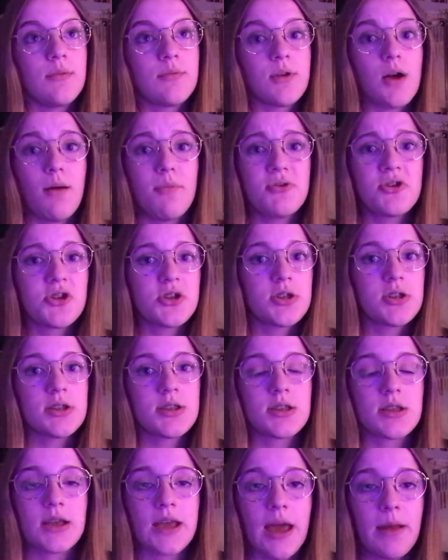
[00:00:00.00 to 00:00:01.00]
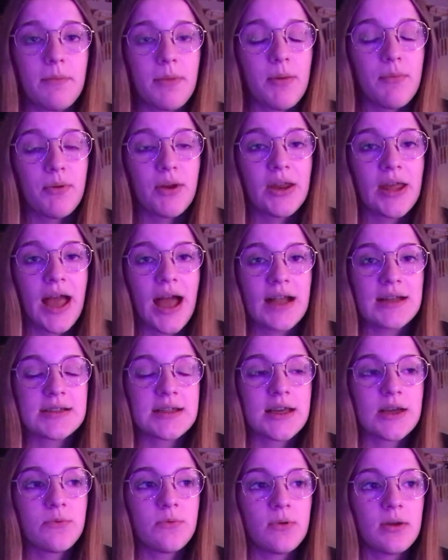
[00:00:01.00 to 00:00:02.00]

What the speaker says: competitions can be pretty hectic.